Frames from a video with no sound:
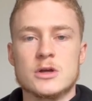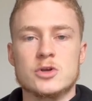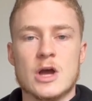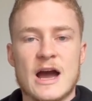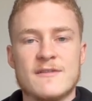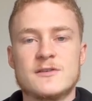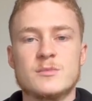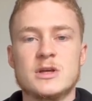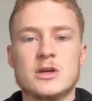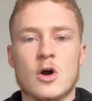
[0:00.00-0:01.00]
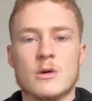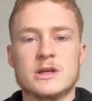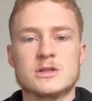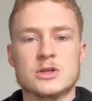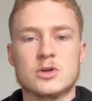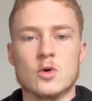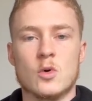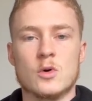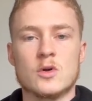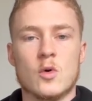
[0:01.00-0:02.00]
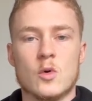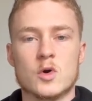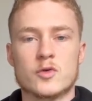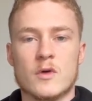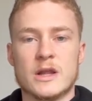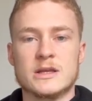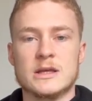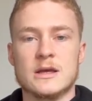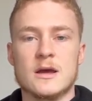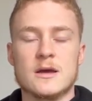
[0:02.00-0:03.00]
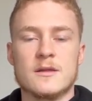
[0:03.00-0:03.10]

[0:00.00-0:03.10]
you have to be going to Gorn or Grundy.